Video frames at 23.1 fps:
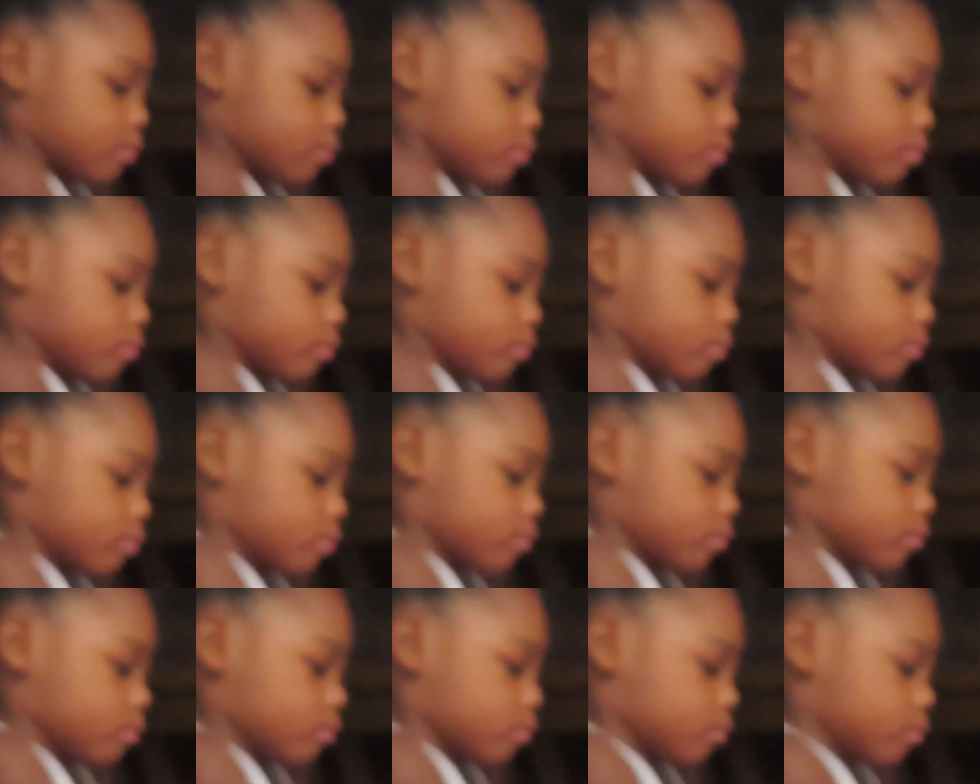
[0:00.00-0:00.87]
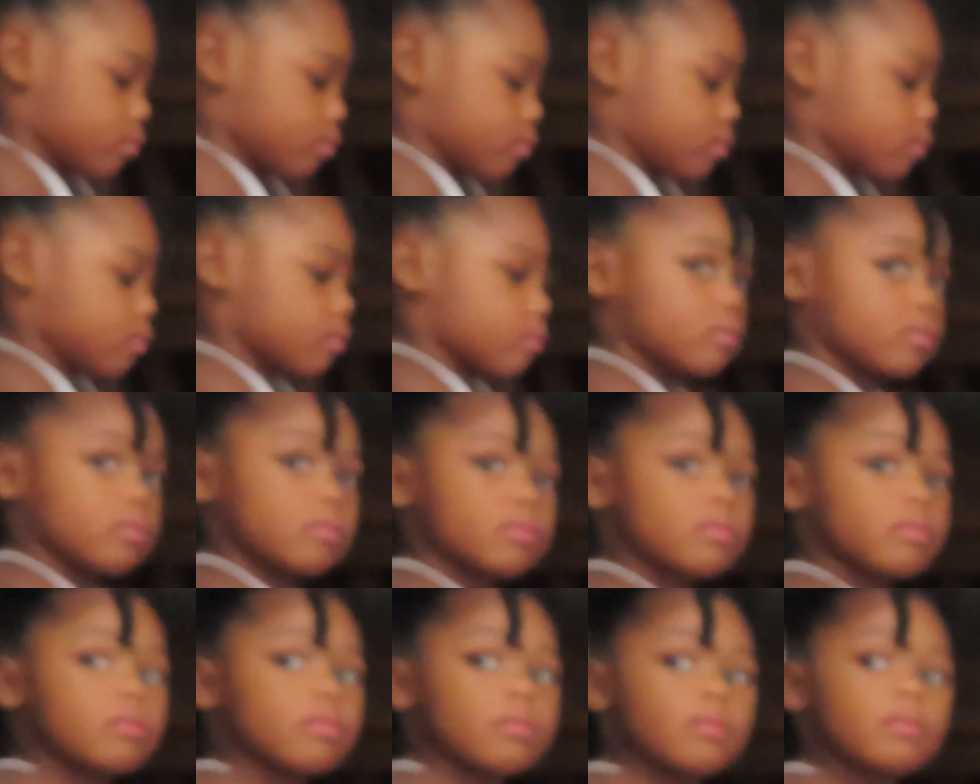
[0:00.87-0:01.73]
and then I
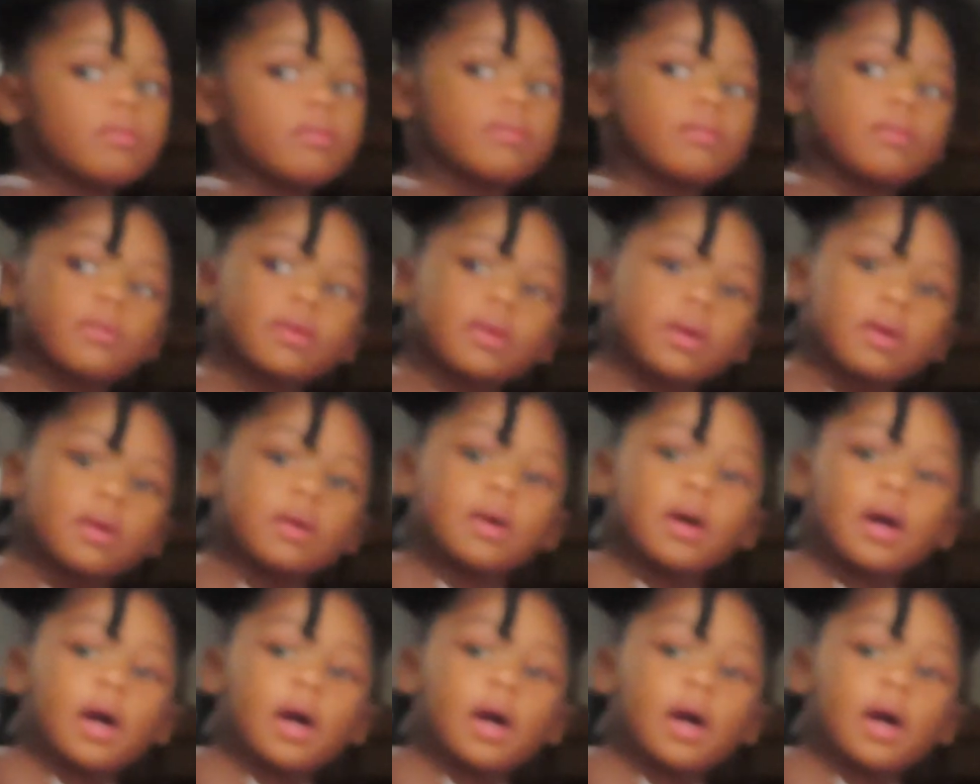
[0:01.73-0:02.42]
can stay over here.